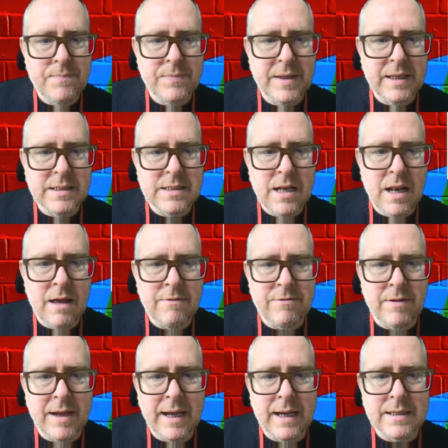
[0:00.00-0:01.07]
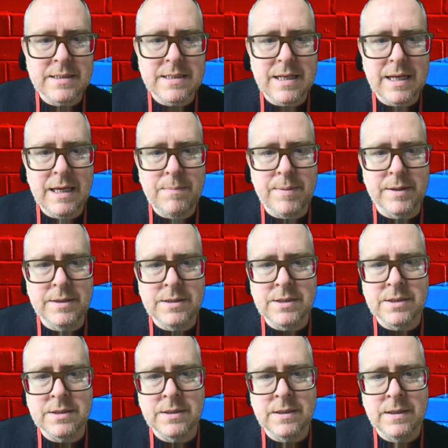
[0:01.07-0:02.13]
these lovely
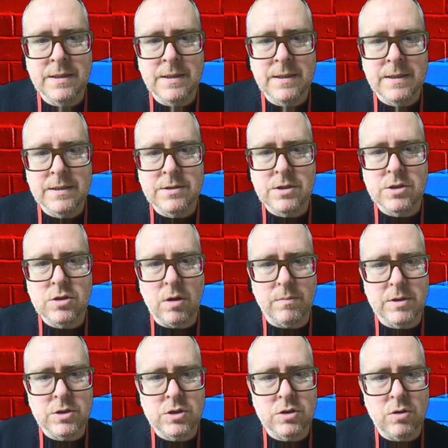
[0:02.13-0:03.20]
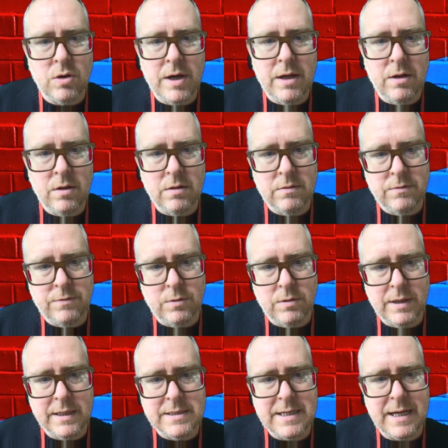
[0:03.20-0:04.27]
sleepers to stop the soil
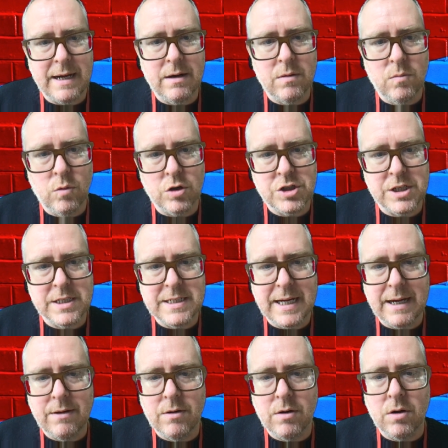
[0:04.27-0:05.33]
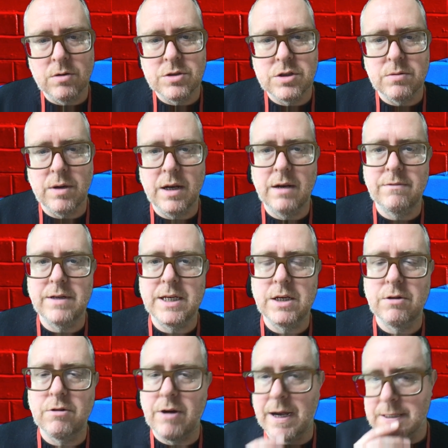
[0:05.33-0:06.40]
falling down and washing down onto our lovely
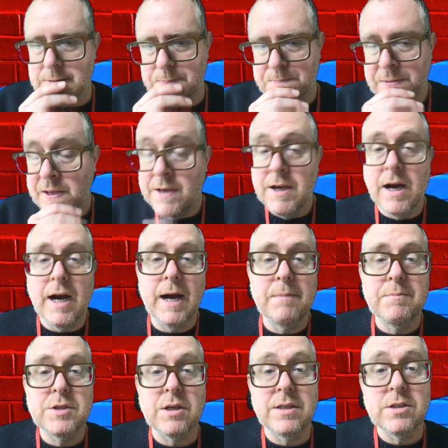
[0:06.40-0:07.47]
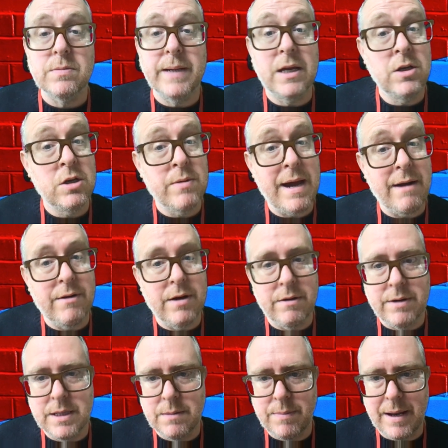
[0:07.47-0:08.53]
new grass. So this will be a new area
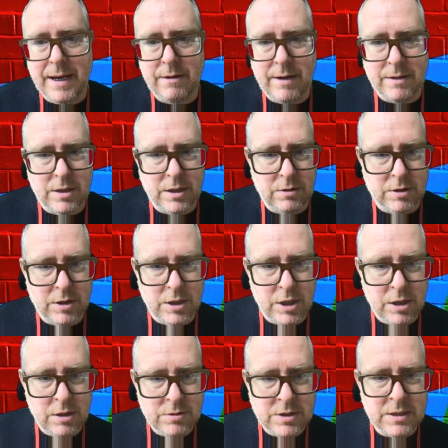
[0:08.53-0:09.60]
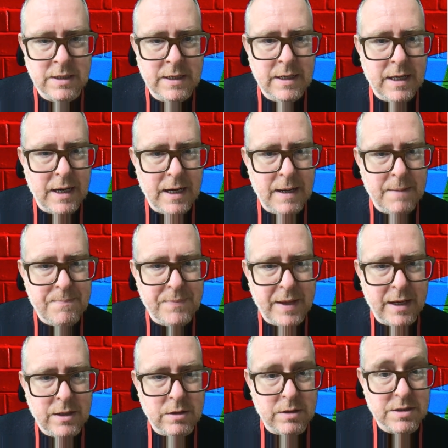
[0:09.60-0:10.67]
in the playground that you can use, and you